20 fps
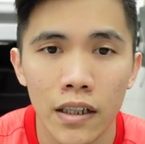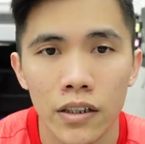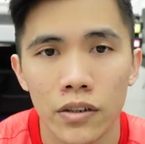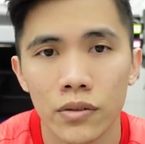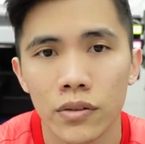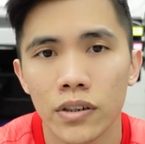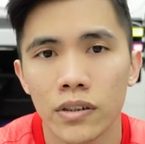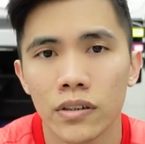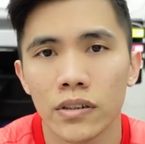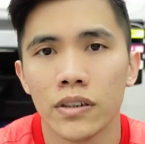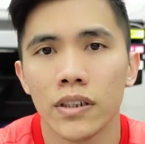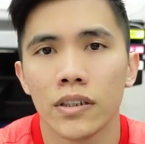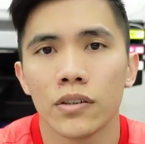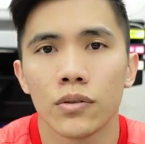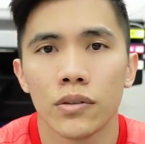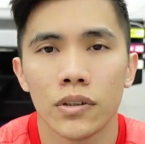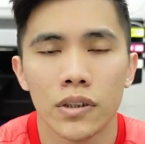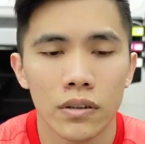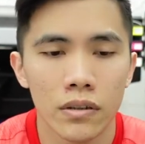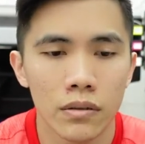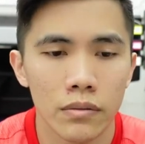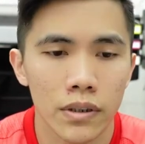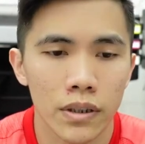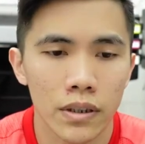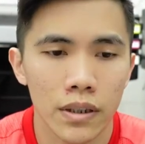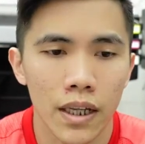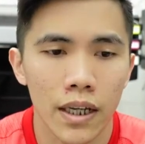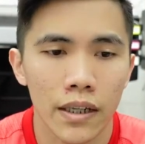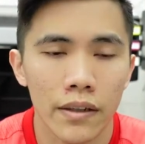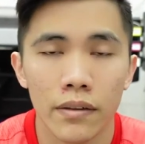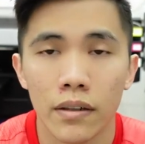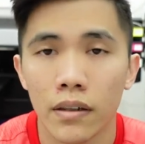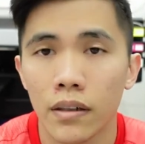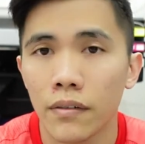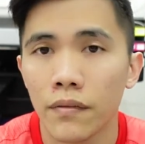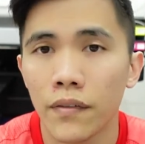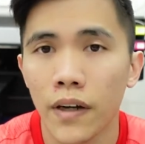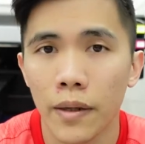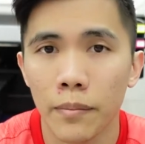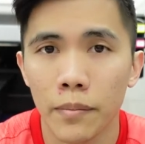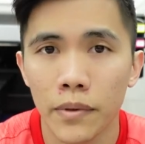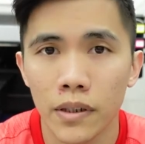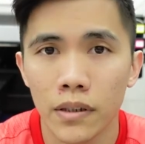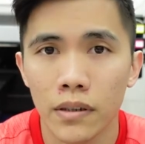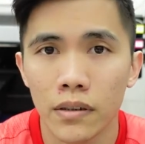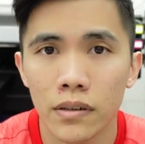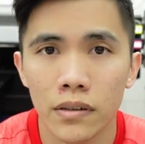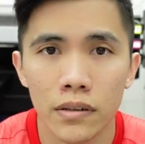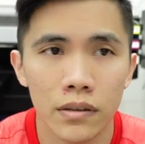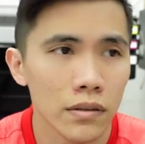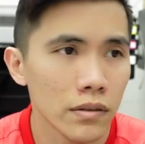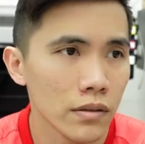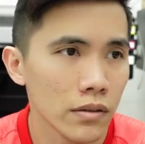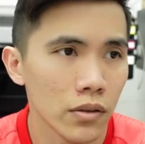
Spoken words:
You just need to deal with like fibers,